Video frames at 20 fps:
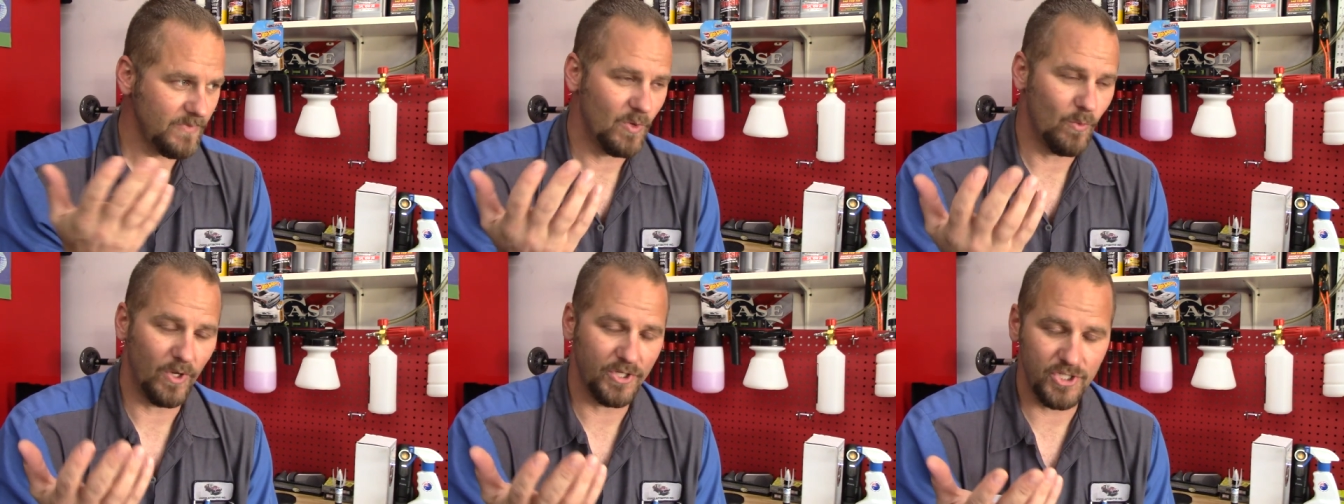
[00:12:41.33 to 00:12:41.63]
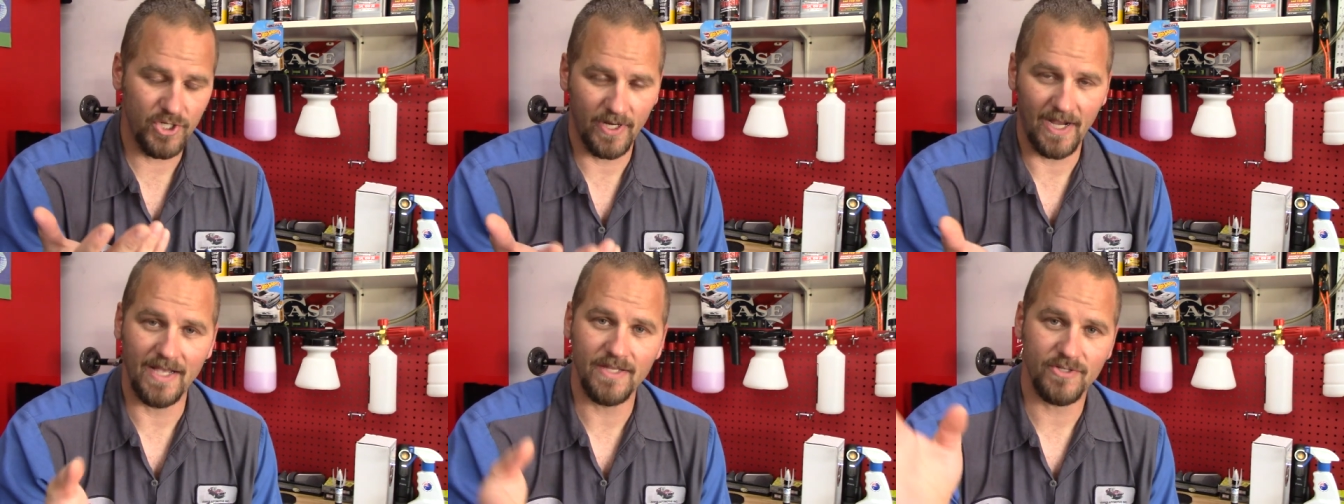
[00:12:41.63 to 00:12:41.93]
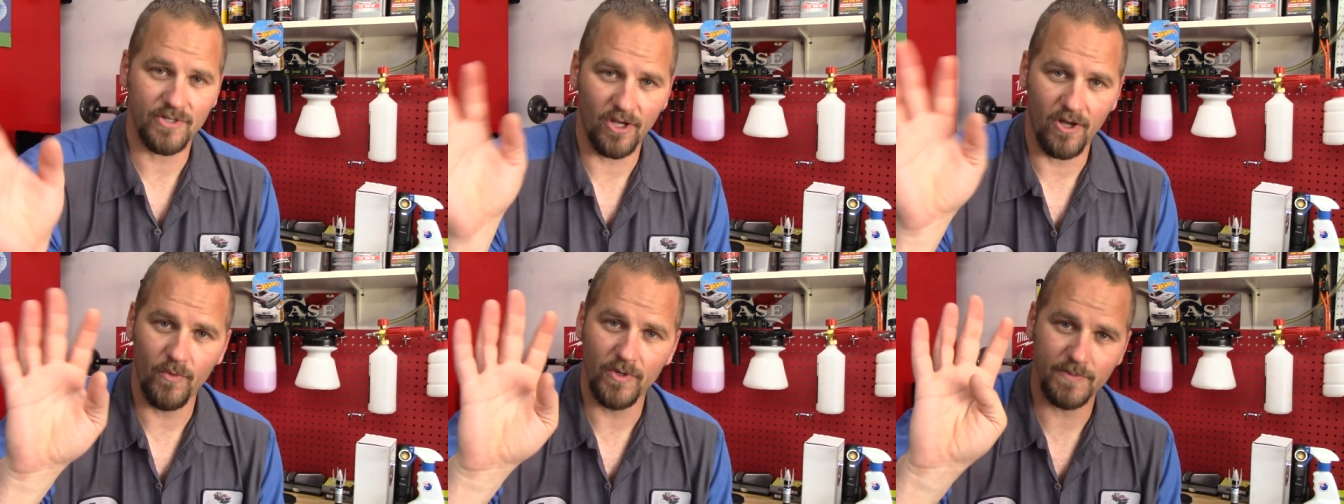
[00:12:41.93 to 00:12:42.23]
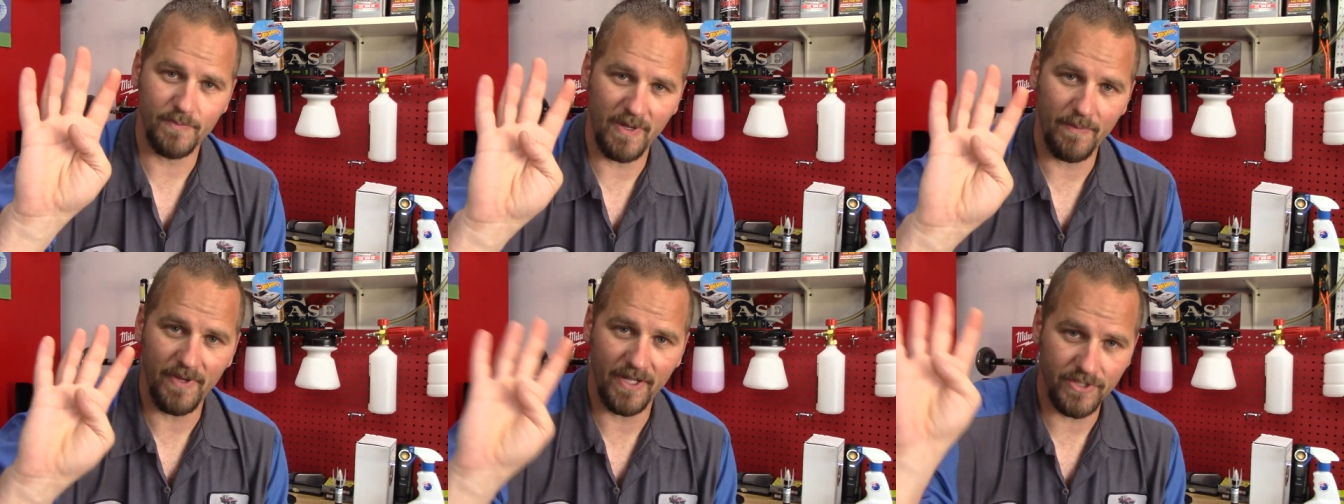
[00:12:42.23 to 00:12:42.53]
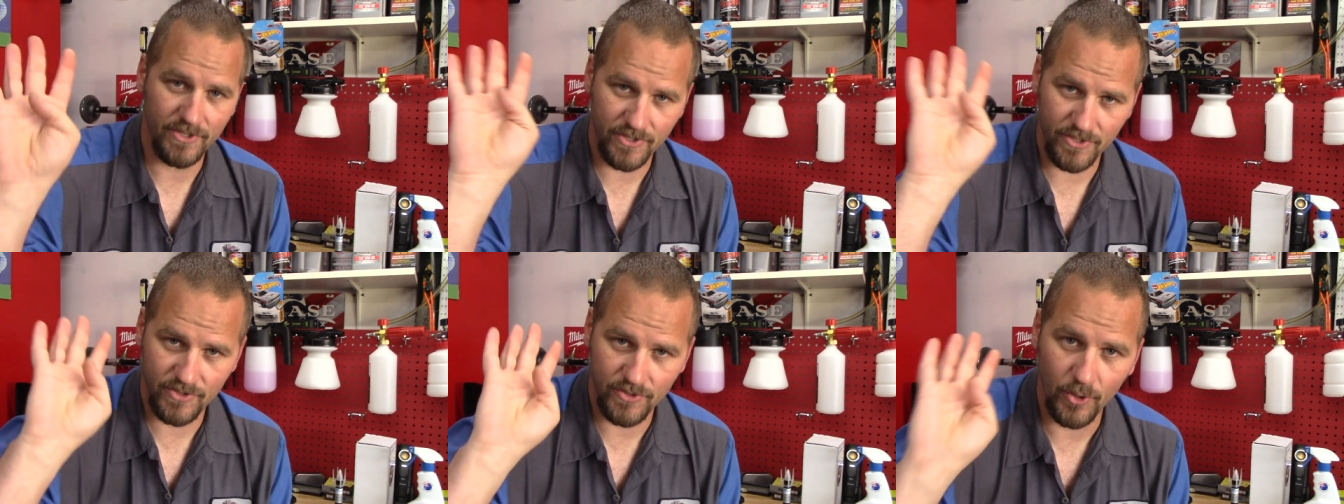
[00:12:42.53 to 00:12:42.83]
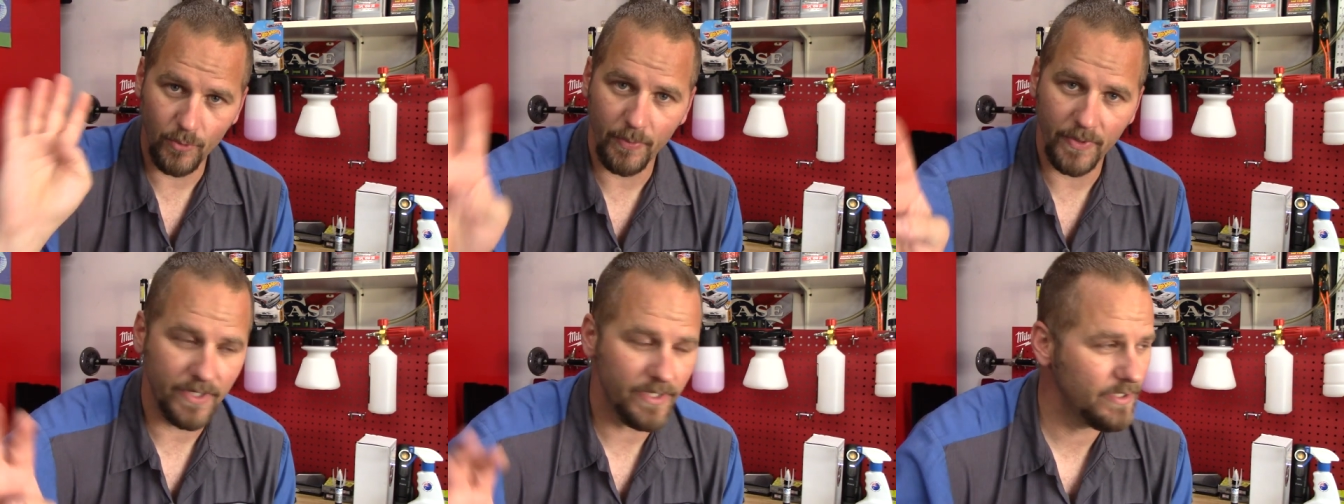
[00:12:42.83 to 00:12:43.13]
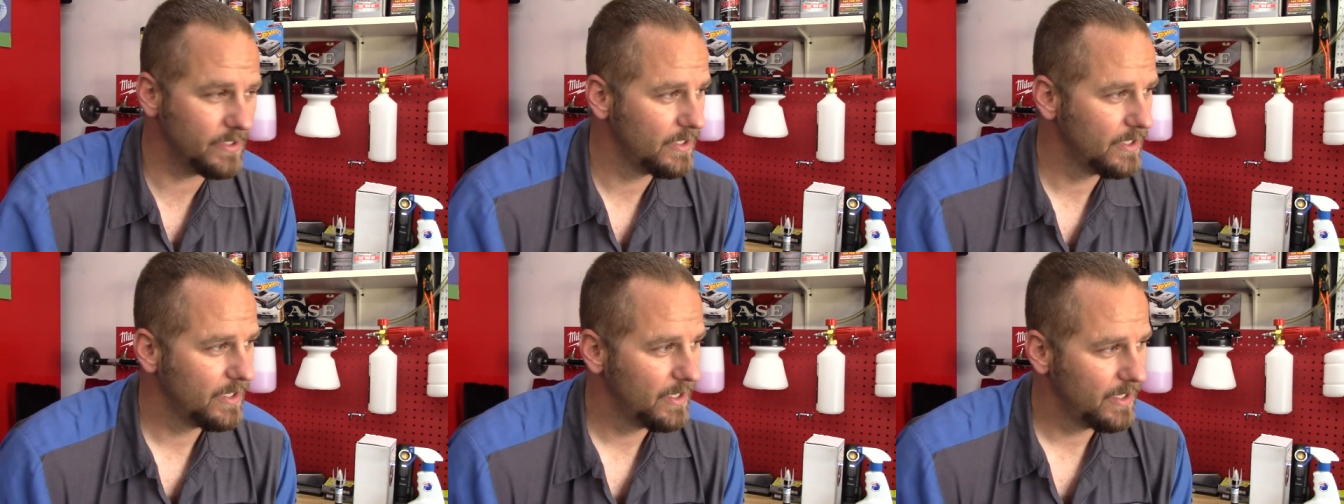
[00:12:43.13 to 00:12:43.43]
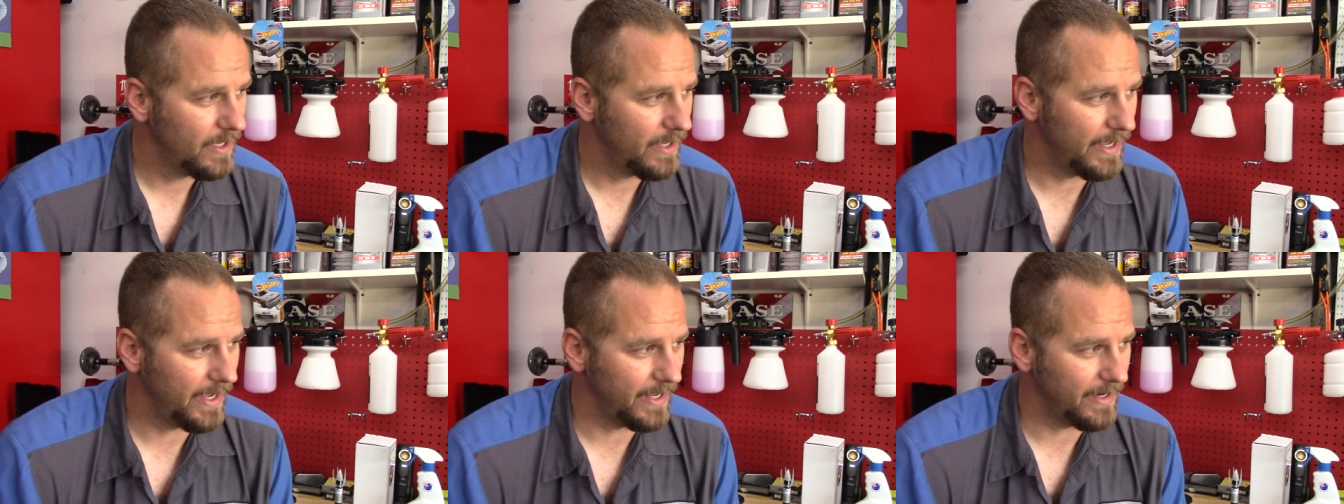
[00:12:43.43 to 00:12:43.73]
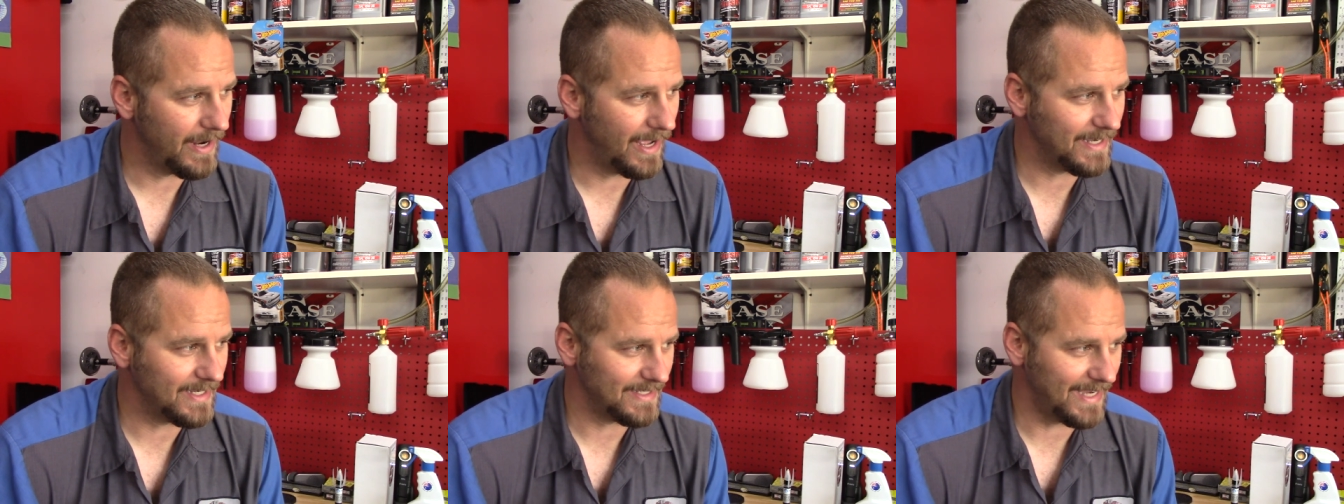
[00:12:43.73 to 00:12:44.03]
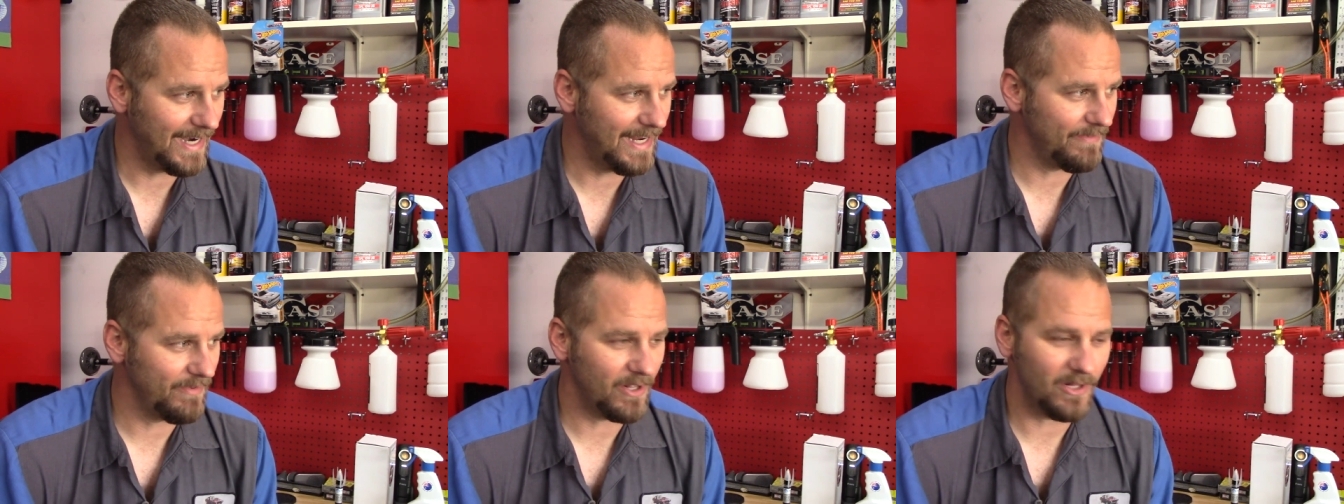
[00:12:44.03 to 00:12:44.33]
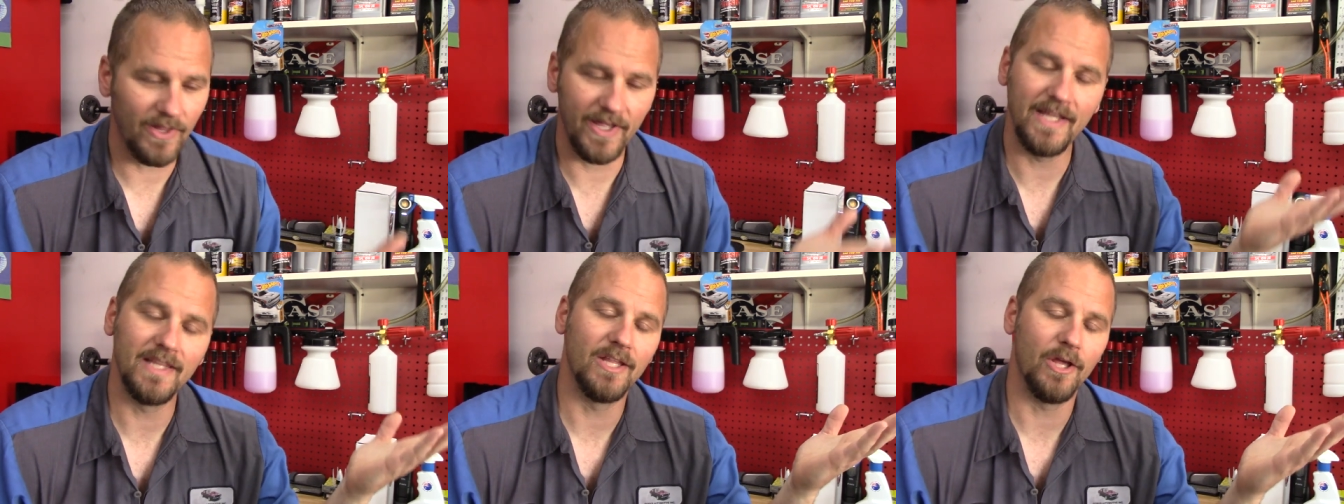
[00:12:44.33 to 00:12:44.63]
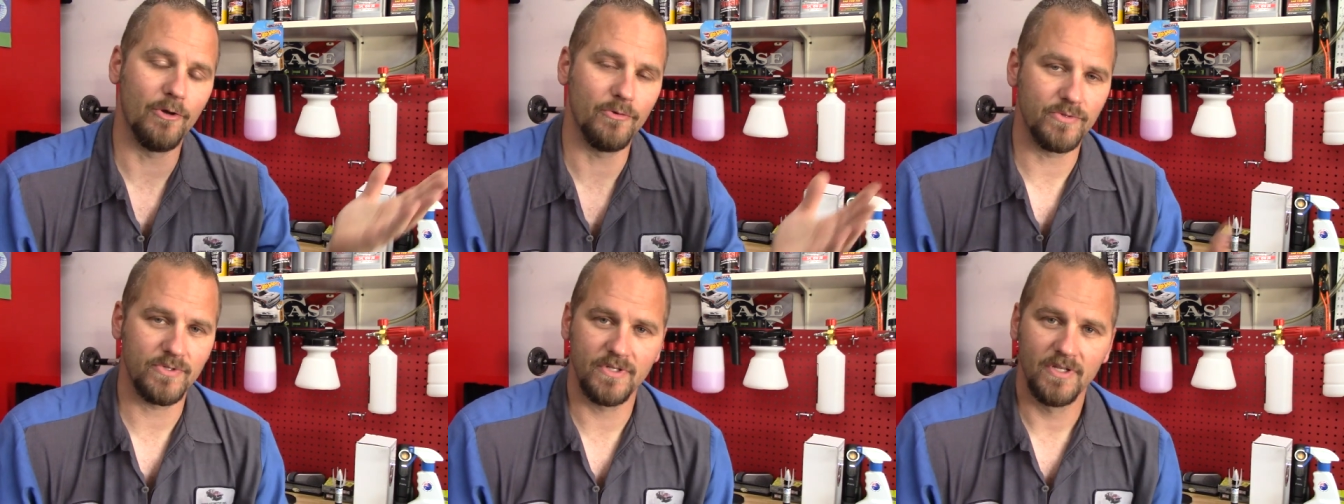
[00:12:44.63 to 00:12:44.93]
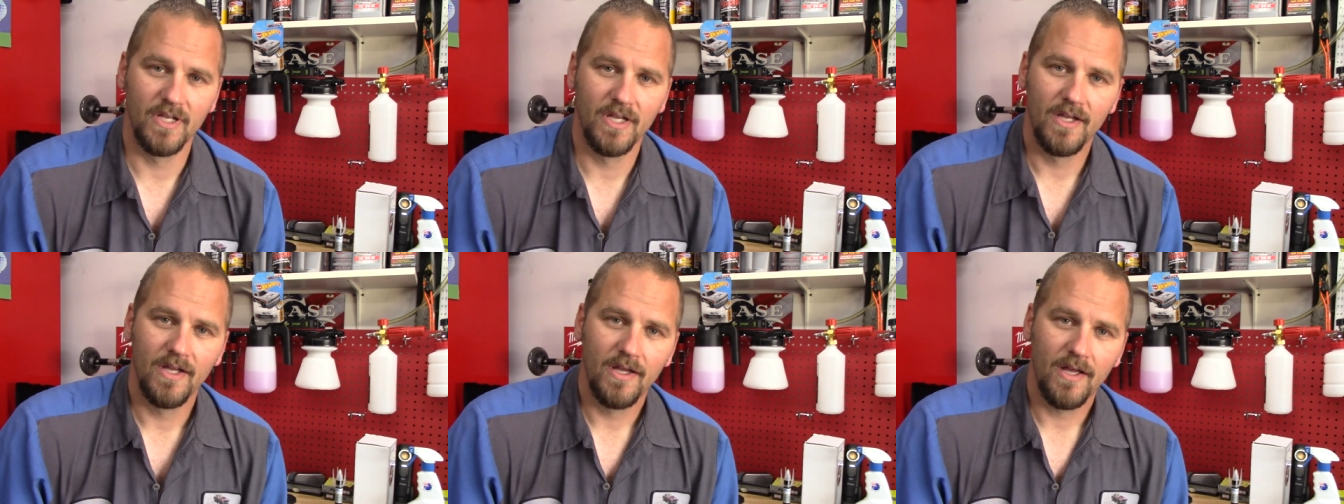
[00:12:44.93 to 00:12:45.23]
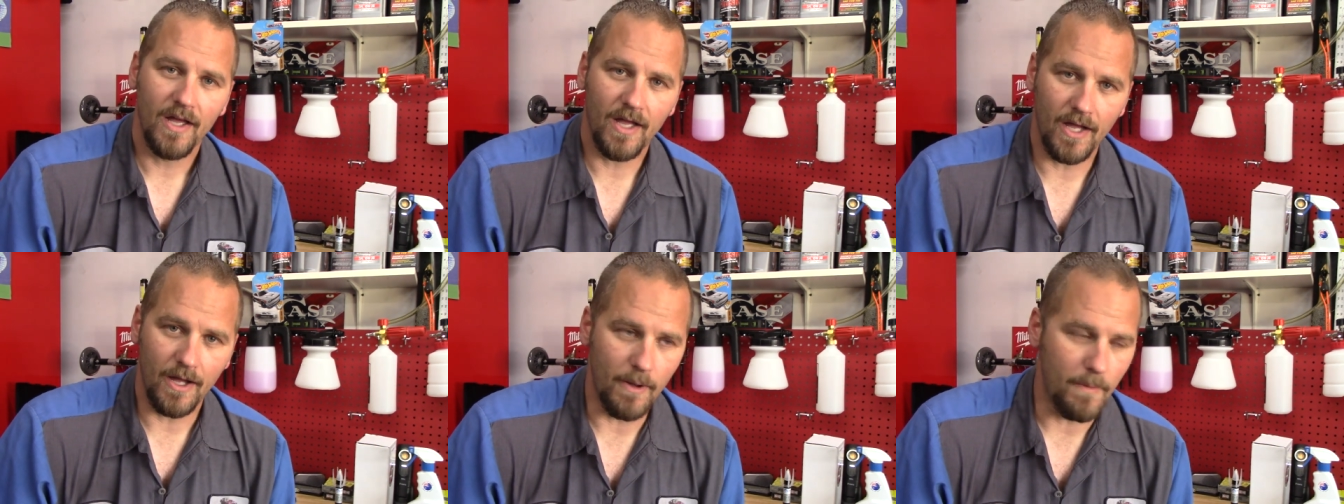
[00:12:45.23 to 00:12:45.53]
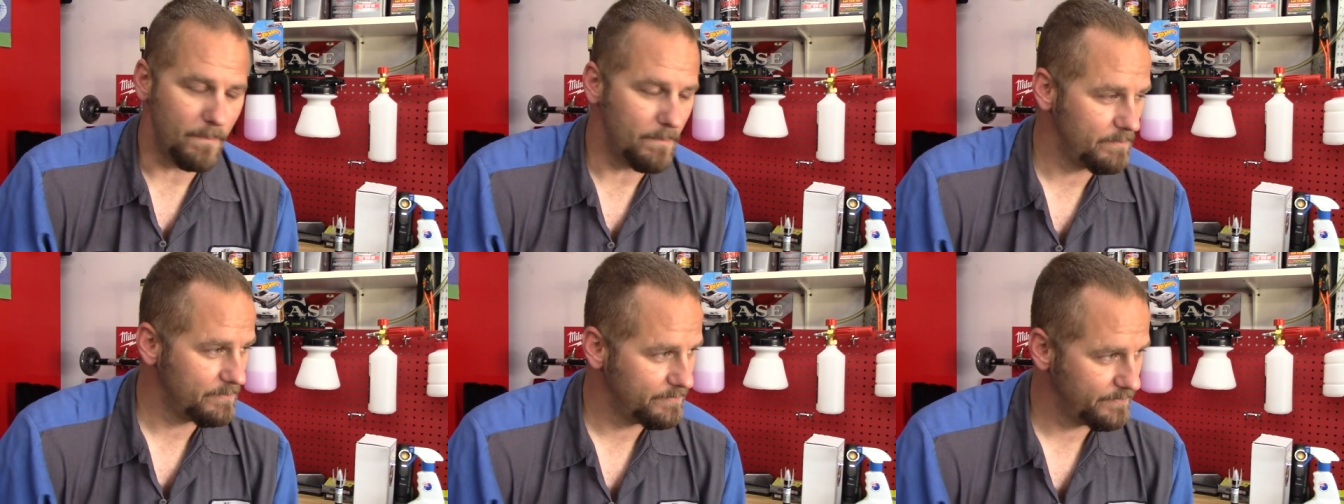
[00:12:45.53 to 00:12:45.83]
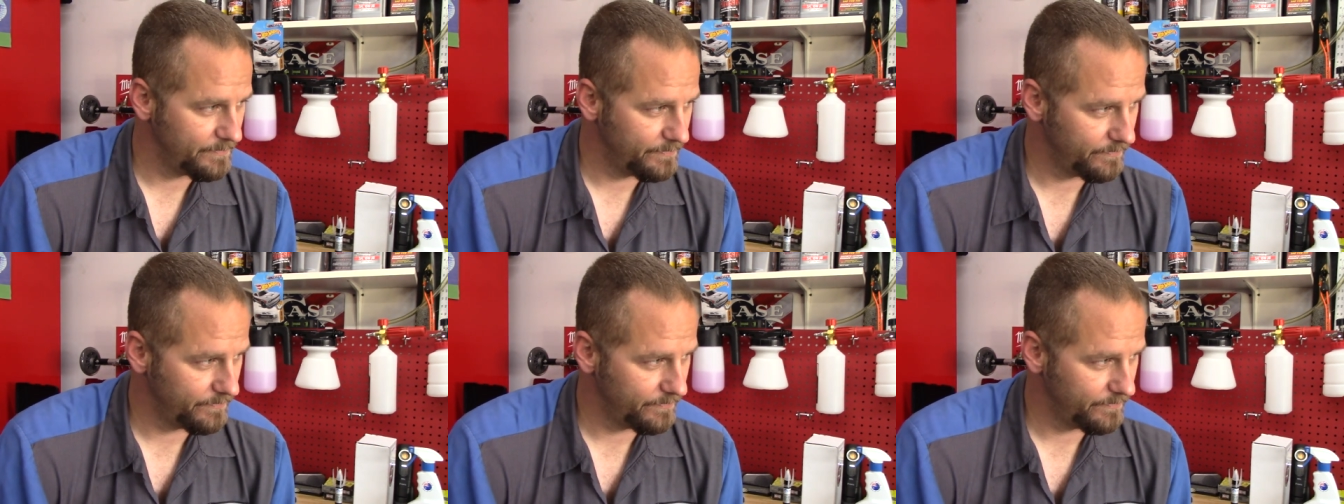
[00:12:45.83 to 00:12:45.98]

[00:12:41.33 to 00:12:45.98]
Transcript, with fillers: What you guys saw was me being stupid, and because I didn't even clean those um,